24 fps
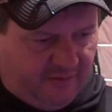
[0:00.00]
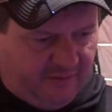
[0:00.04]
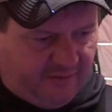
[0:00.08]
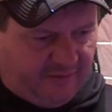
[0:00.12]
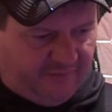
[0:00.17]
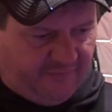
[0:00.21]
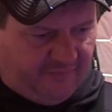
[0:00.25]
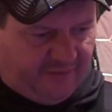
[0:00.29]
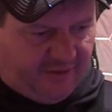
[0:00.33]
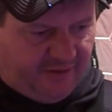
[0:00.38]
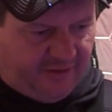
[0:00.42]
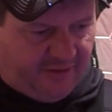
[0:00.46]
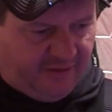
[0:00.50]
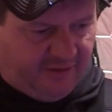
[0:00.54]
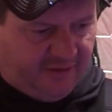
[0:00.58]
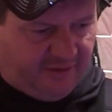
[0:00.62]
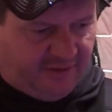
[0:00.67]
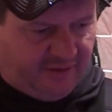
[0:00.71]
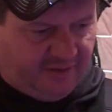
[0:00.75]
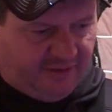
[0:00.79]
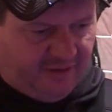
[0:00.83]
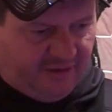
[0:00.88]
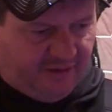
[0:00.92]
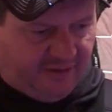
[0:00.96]
This fish is
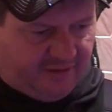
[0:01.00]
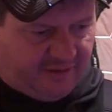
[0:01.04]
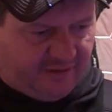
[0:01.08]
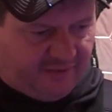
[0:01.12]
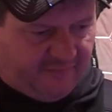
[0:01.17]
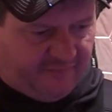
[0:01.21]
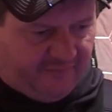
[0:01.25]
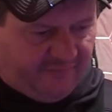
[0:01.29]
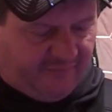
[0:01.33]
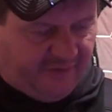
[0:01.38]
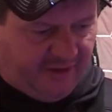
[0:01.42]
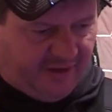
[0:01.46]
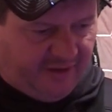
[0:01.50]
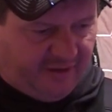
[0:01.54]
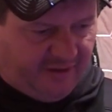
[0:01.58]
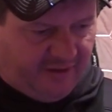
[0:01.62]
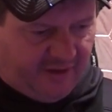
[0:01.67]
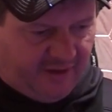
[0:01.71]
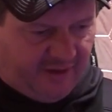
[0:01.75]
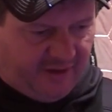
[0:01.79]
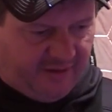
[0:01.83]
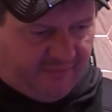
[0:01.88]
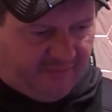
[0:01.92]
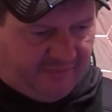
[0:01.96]
just fired
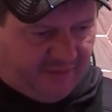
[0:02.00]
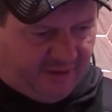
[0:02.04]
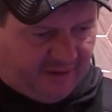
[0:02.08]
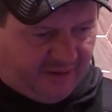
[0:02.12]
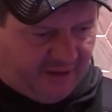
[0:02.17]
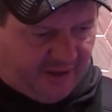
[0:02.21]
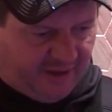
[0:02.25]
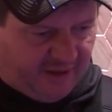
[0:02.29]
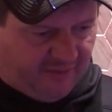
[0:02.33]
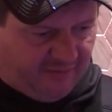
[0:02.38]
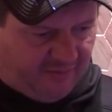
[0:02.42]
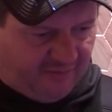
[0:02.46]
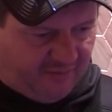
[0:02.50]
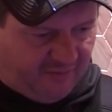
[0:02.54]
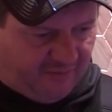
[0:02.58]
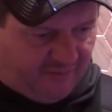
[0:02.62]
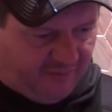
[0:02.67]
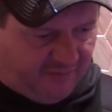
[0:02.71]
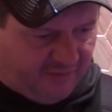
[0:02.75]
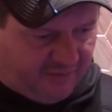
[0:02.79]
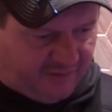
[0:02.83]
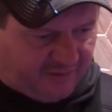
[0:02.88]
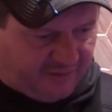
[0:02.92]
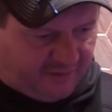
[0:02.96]
up, but I don't know
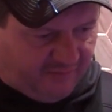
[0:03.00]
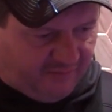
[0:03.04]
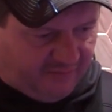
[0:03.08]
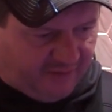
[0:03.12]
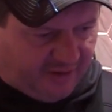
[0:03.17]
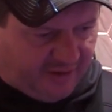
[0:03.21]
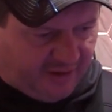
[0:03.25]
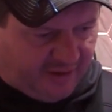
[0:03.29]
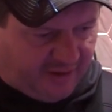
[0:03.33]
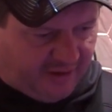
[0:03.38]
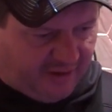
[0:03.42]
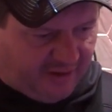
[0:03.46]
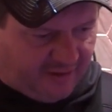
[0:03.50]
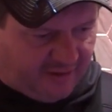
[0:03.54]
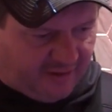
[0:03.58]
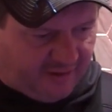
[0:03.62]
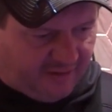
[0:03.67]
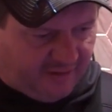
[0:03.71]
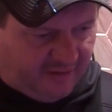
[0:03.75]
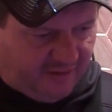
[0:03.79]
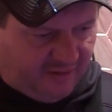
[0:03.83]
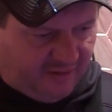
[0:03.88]
what's going on here.